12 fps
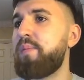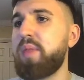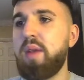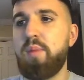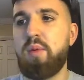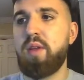
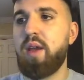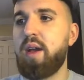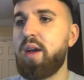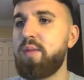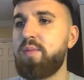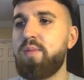But yeah,
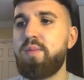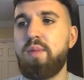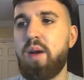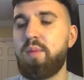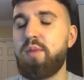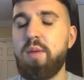I'm
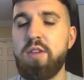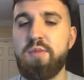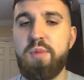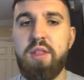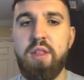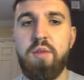kind of
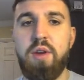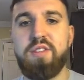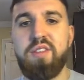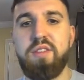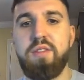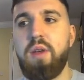spreading the risk
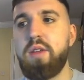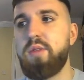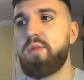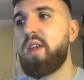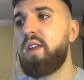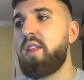as I was
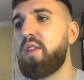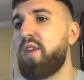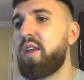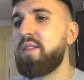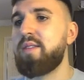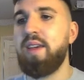saying in
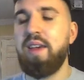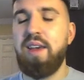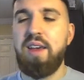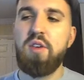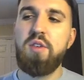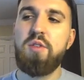defence.
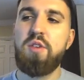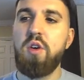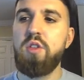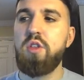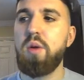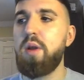Could
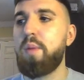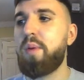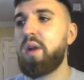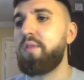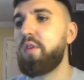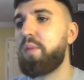double up on
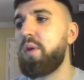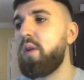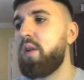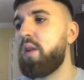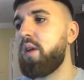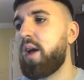Liverpool
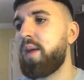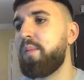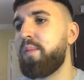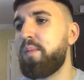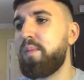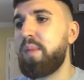and
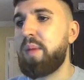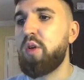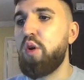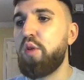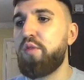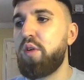maybe
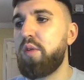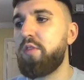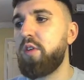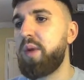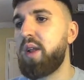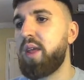go for
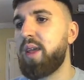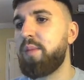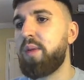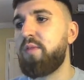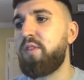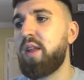Billing in
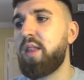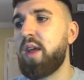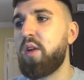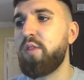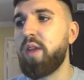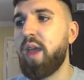midfield then
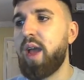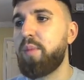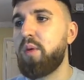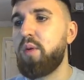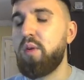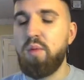over
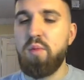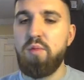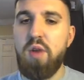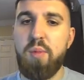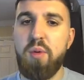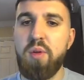Gakpo,
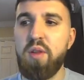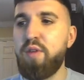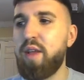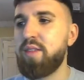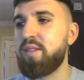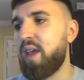Robbo in
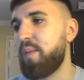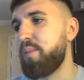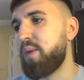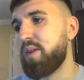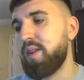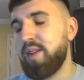defence then.
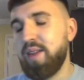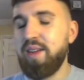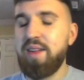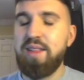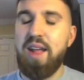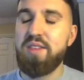But
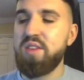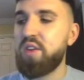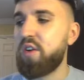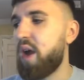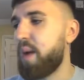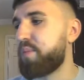that's another
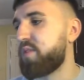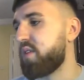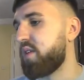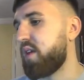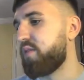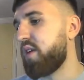option
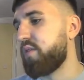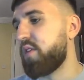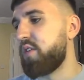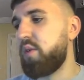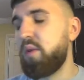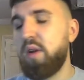if I
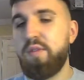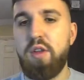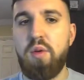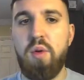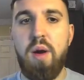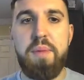do
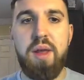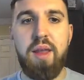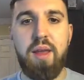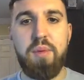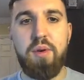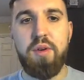want Billing.
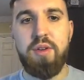But